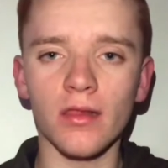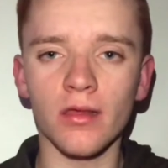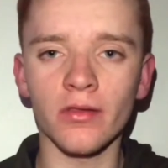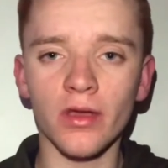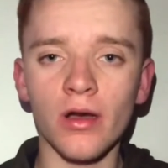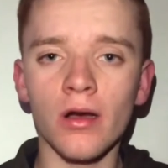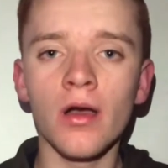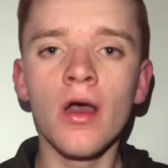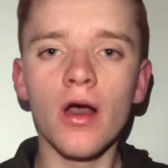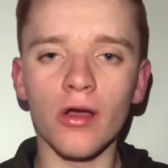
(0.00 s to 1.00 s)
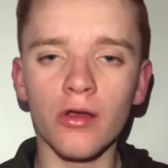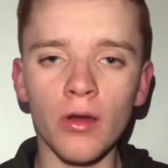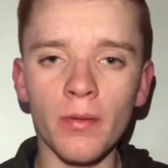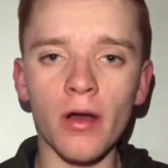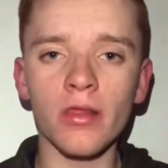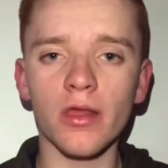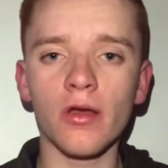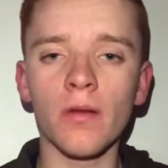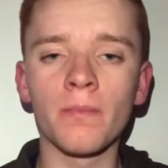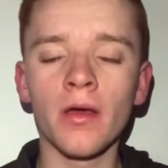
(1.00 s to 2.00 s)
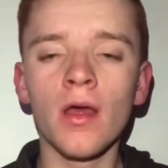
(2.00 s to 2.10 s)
so they are a club on the up.